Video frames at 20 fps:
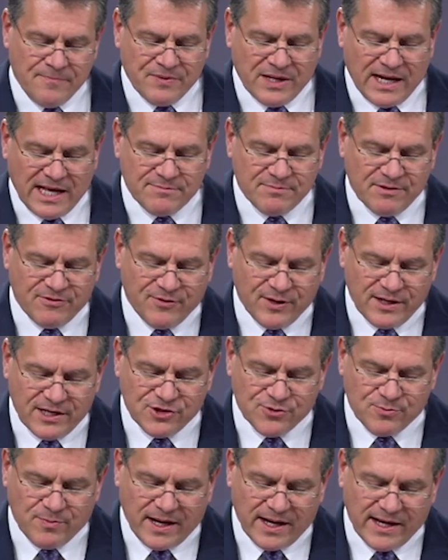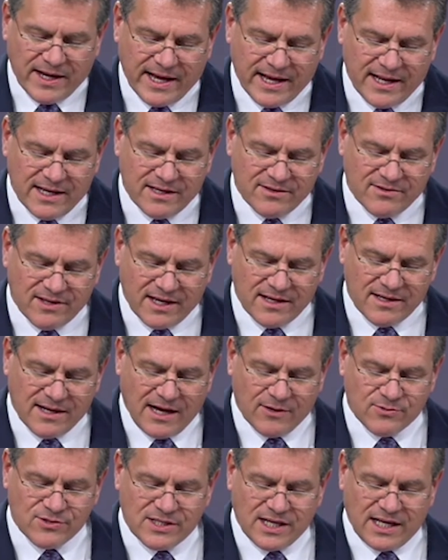Let me finish by hailing the
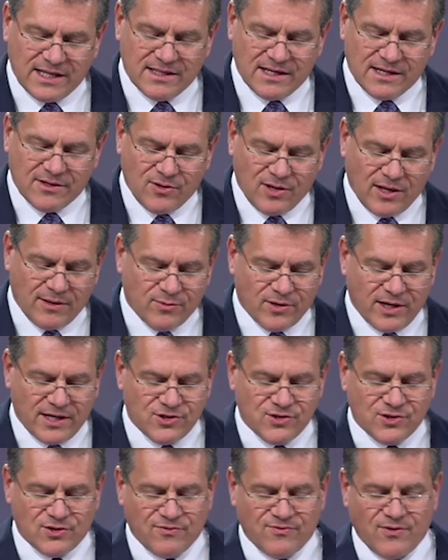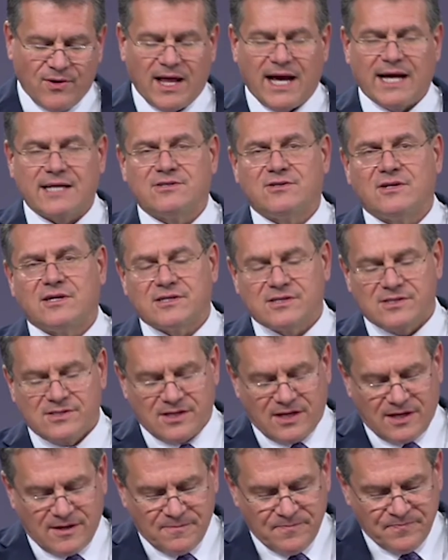outstanding collaboration of all actors
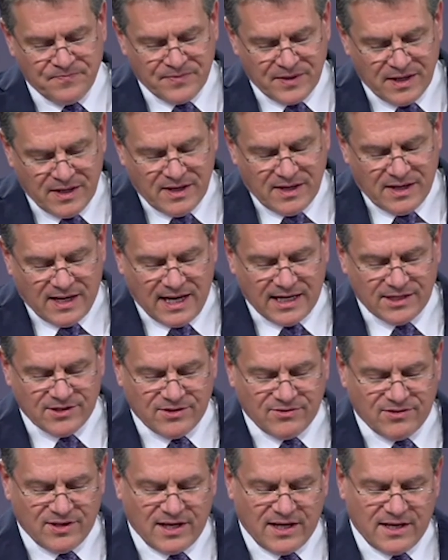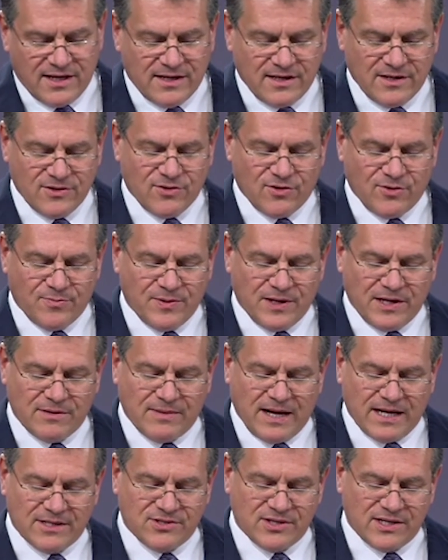under the European
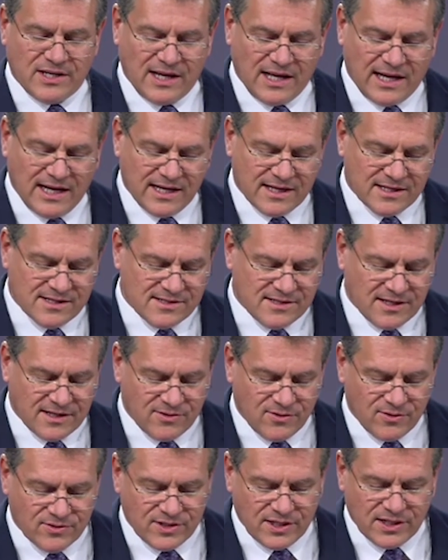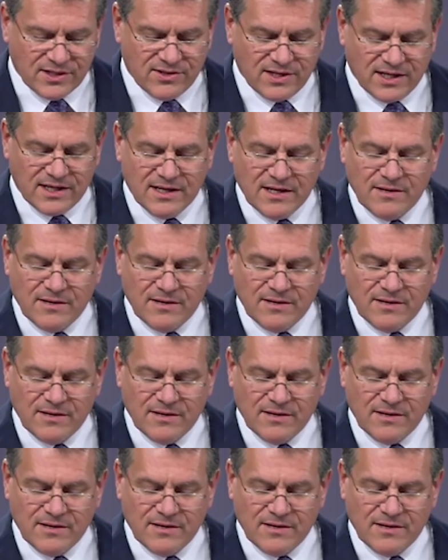Battery Alliance, including the